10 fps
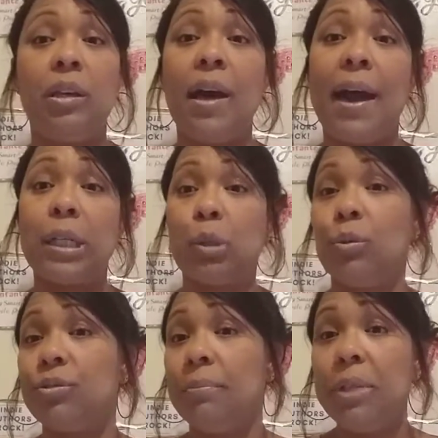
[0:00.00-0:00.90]
the
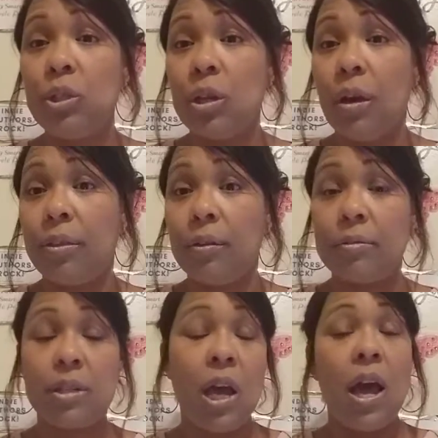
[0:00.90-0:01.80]
actual submission
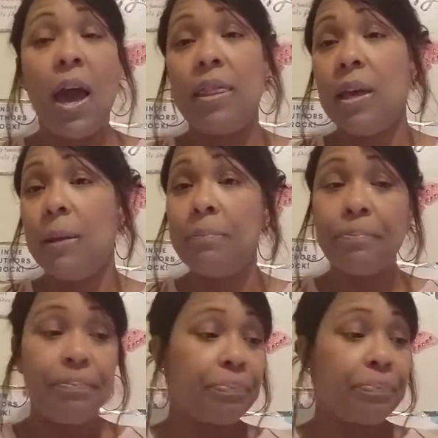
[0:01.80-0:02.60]
authors. And then